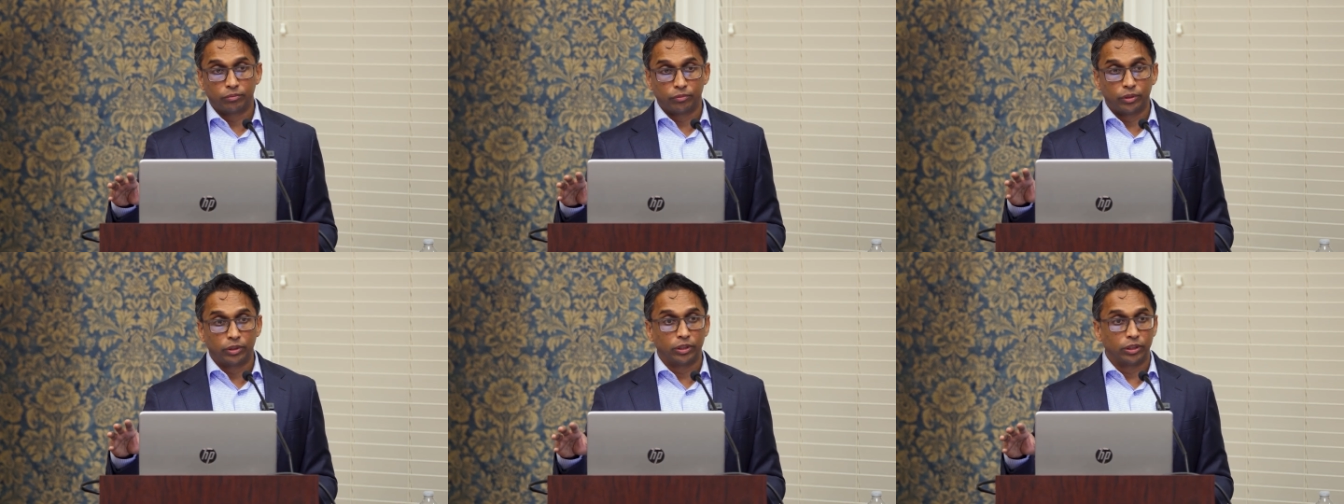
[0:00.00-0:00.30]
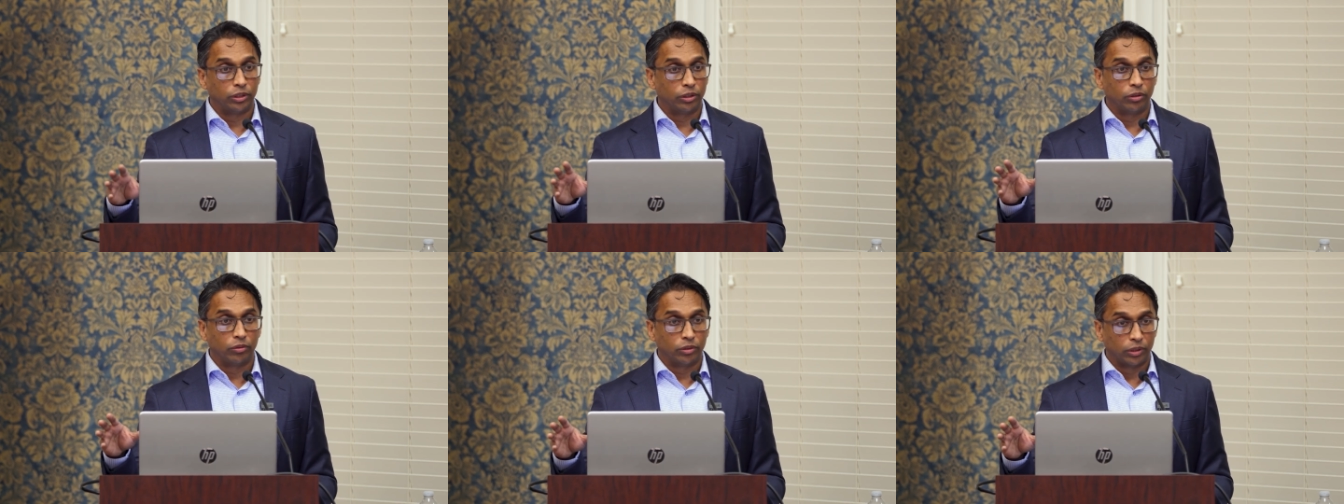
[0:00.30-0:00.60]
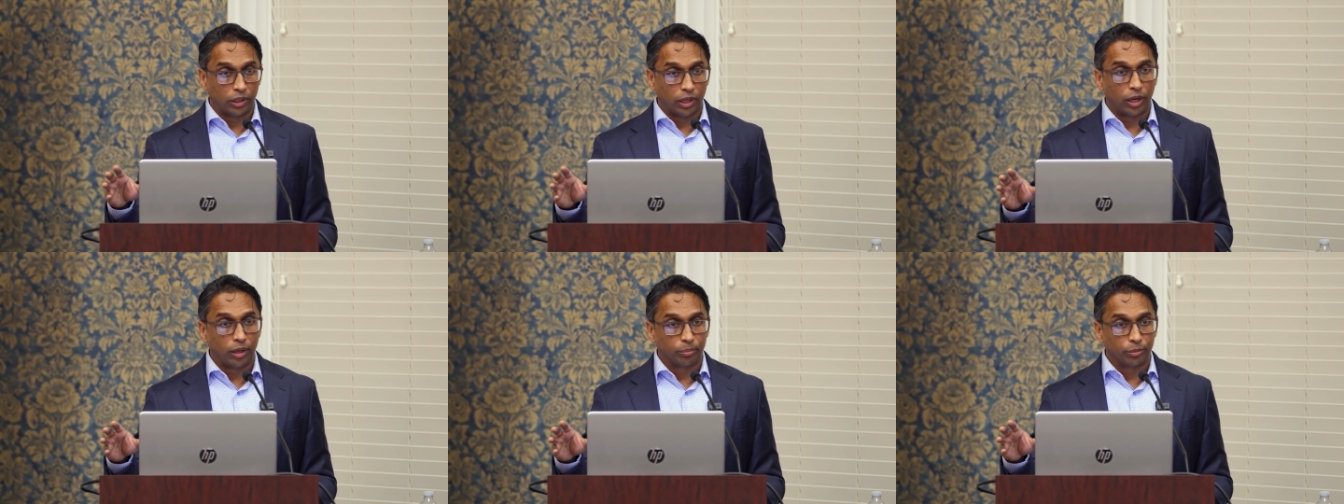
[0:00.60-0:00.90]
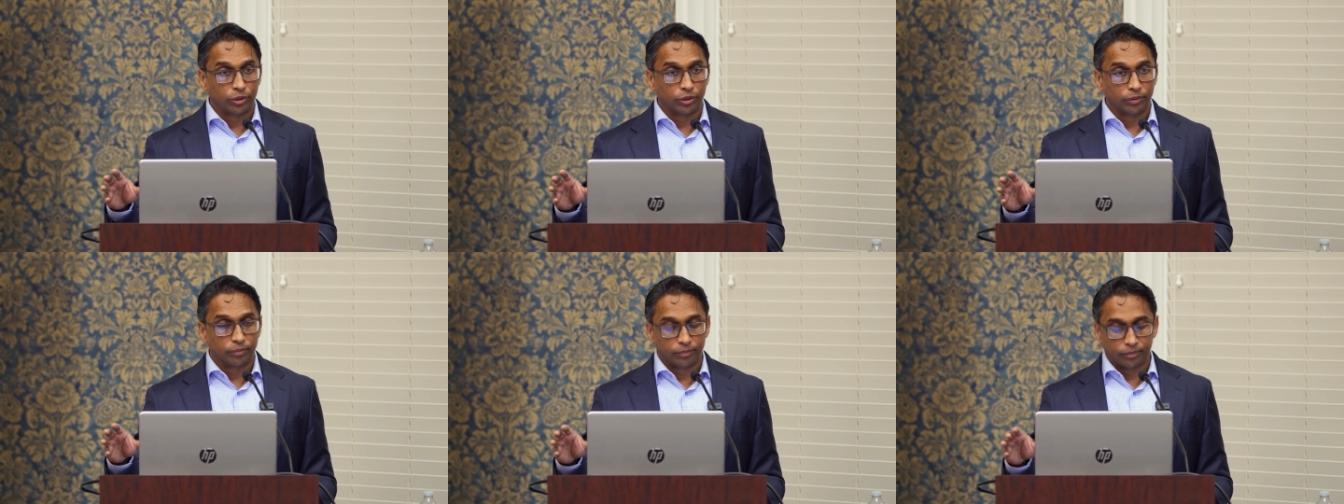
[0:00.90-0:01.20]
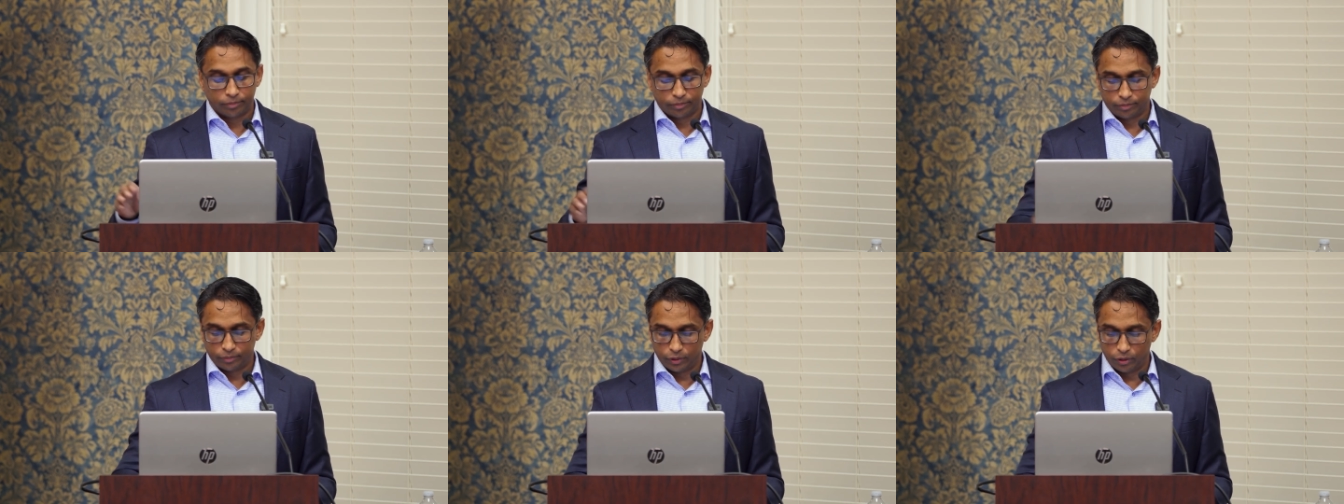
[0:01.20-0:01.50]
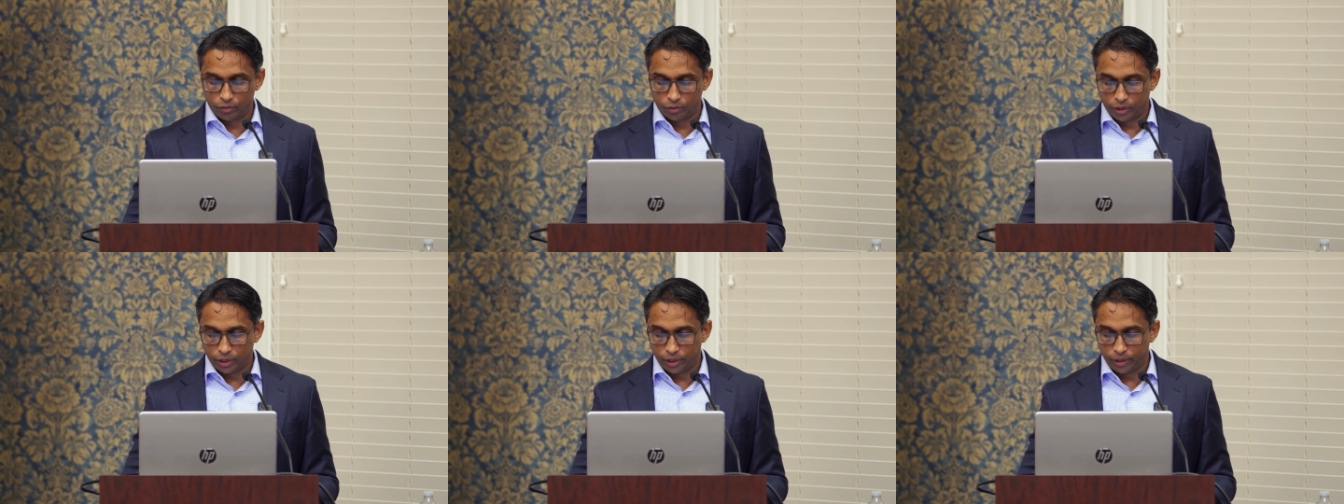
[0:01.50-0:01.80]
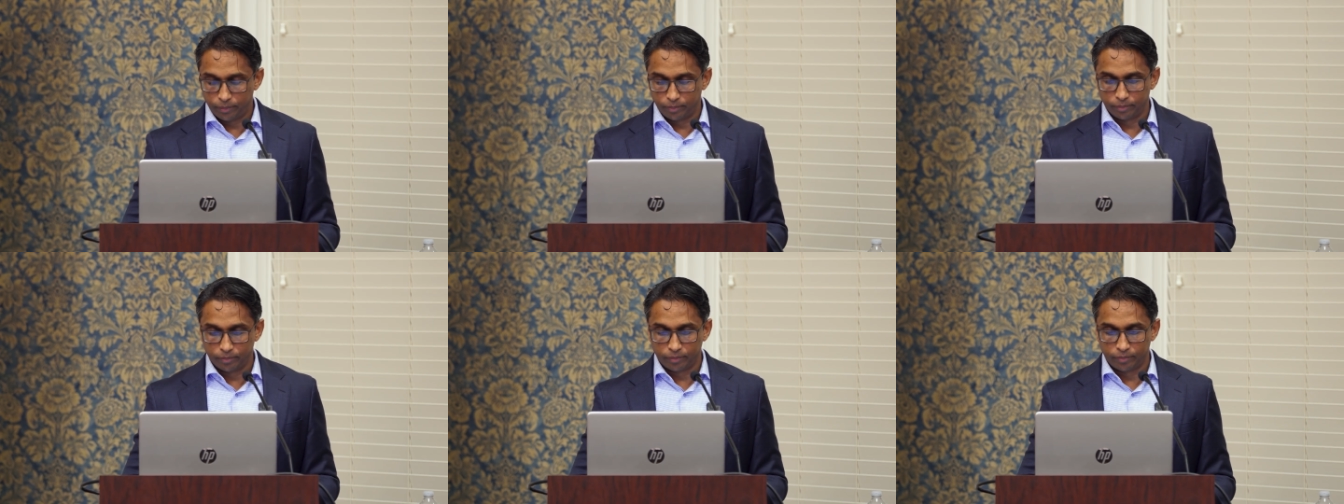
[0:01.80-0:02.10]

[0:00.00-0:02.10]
really the only option, okay?